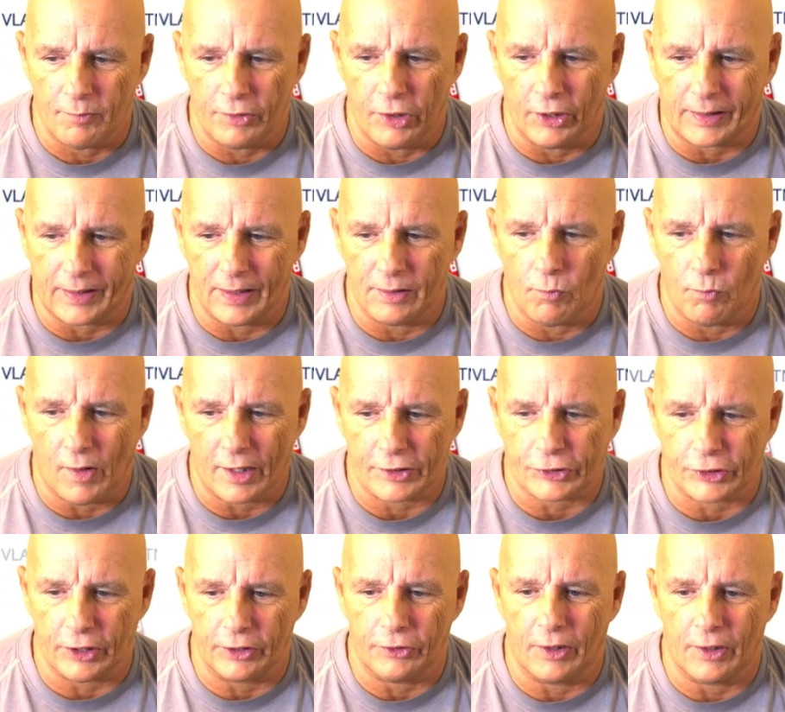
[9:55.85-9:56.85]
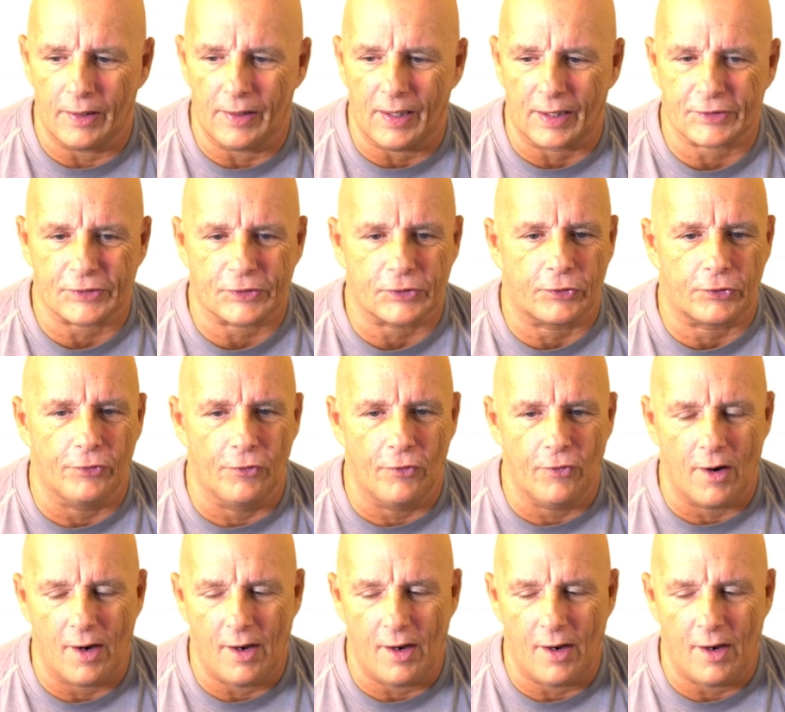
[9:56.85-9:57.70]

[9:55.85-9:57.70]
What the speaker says: You can watching the next two